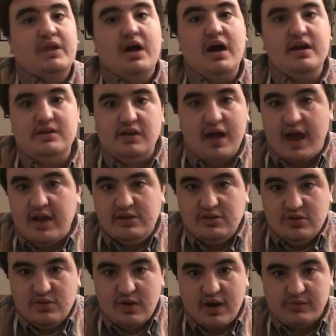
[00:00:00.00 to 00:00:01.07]
I, I
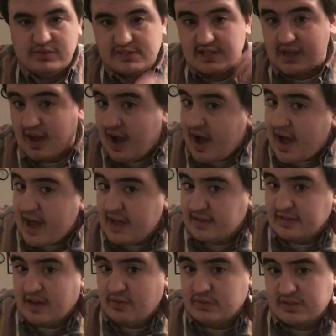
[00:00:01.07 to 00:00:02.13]
knew I was a guy
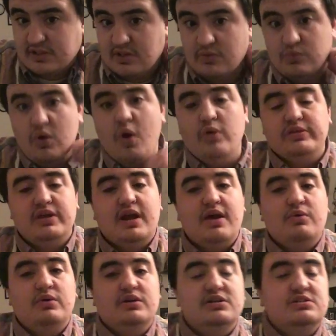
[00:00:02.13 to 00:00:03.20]
and that was the role that I
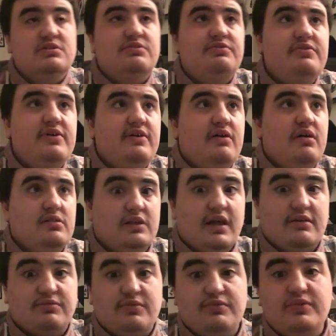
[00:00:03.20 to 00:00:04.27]
wanted to fi-
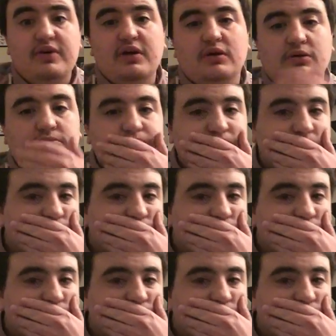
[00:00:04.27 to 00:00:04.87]
like fulfill.